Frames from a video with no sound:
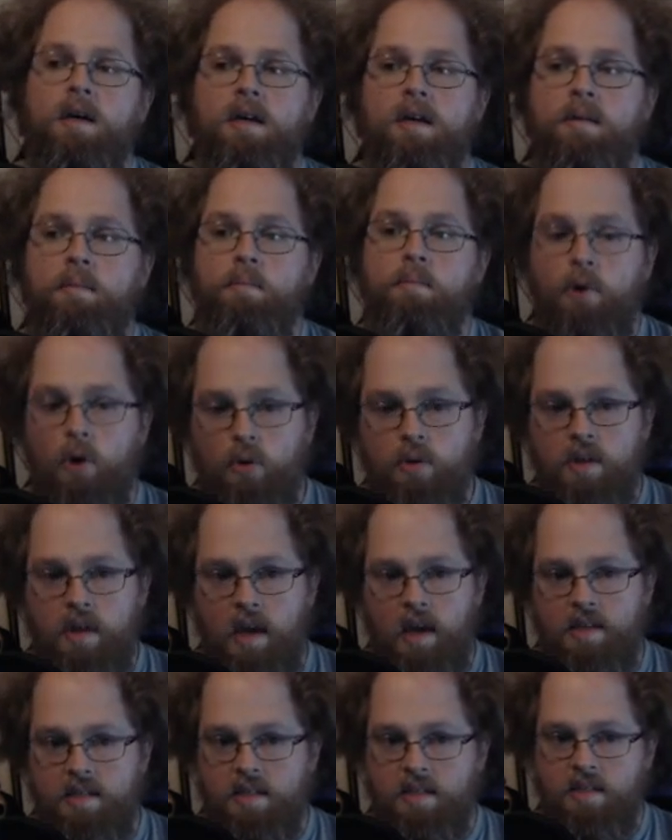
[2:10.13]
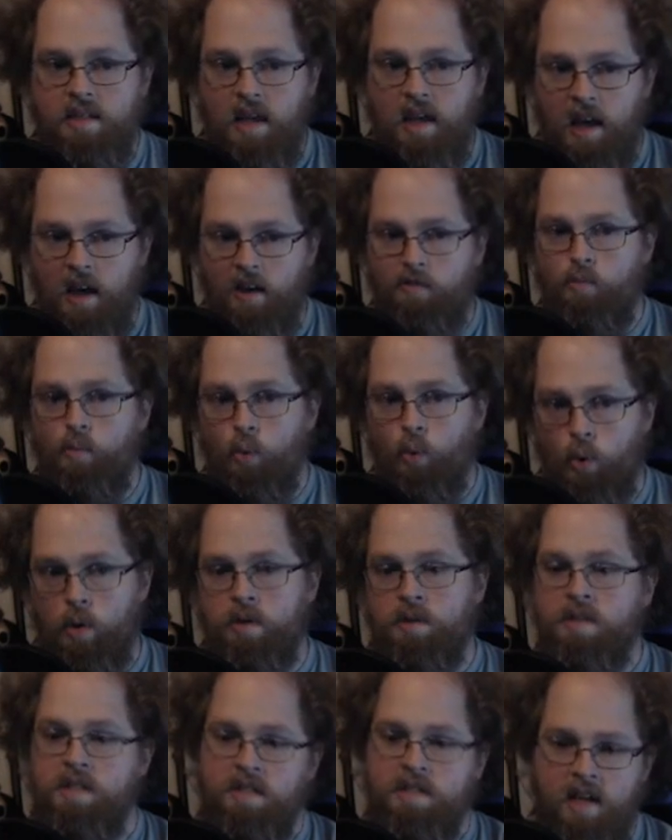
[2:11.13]
In both cases, they have
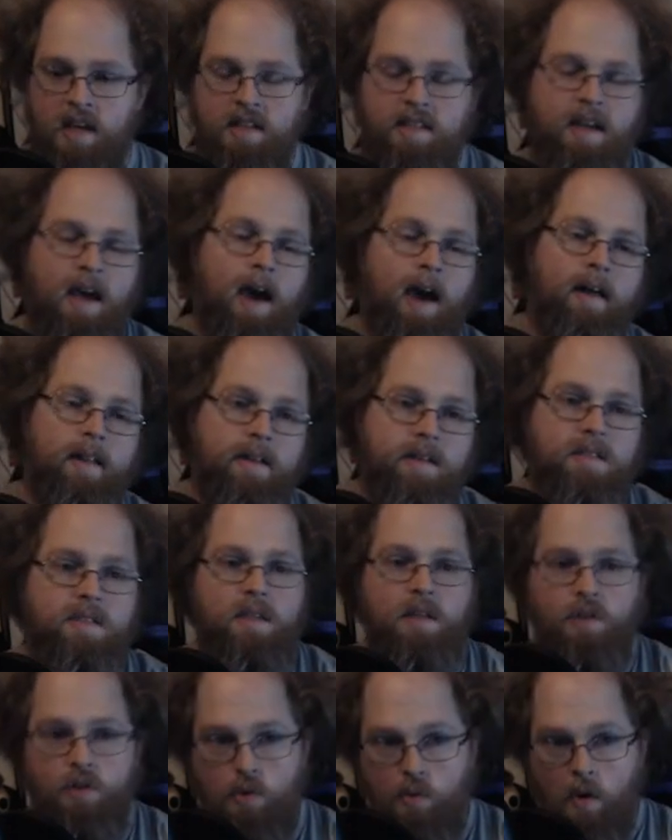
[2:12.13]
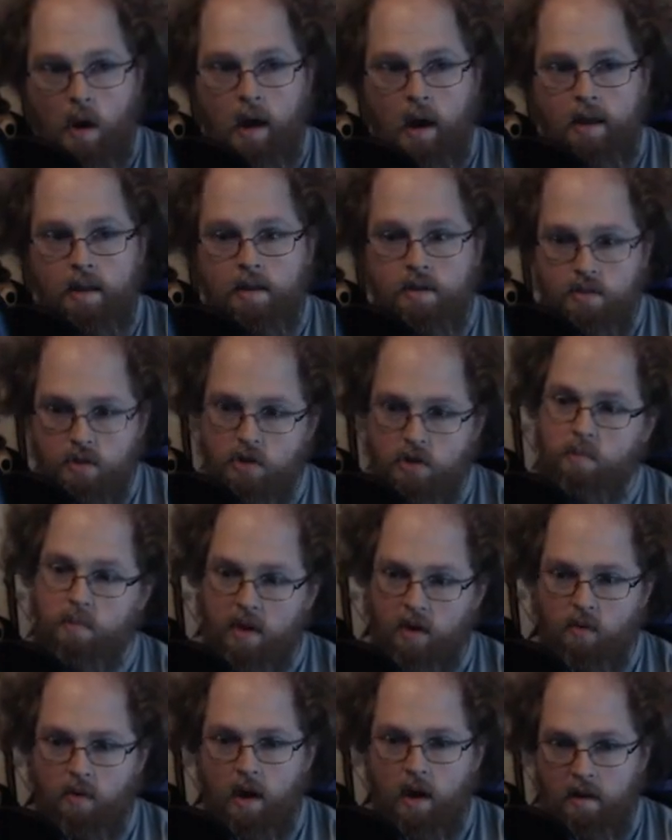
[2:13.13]
more to say to Alex than to Ryan, so you
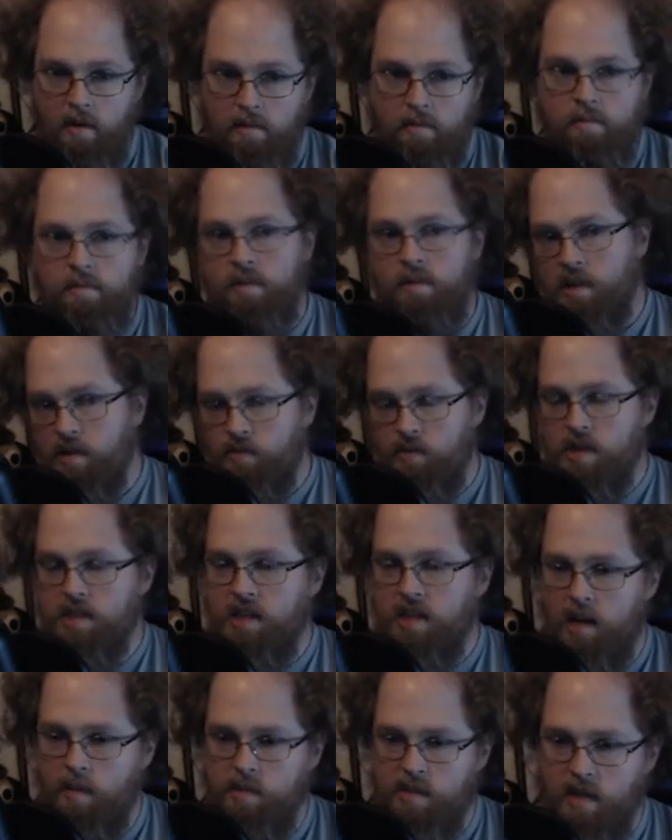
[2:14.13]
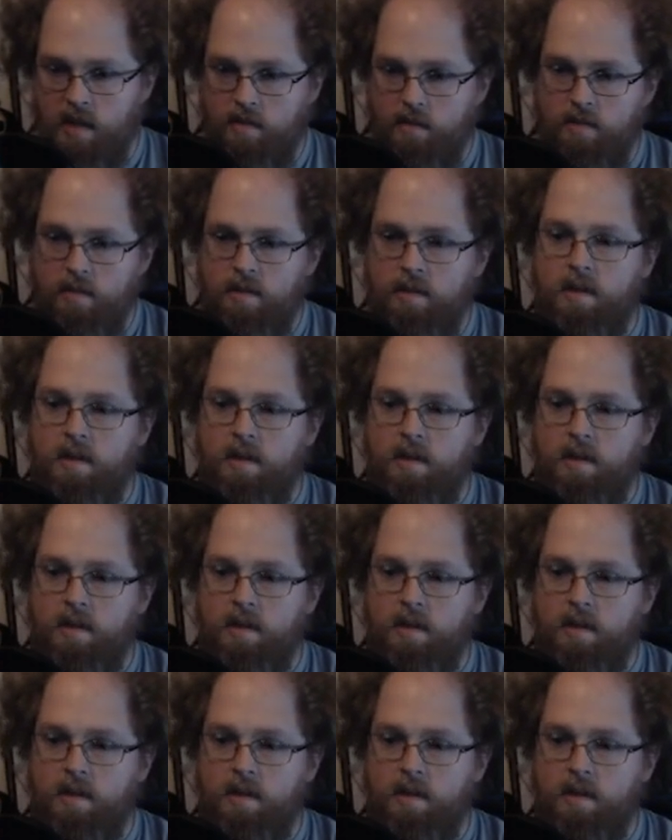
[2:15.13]
pick Ryan. Free time save.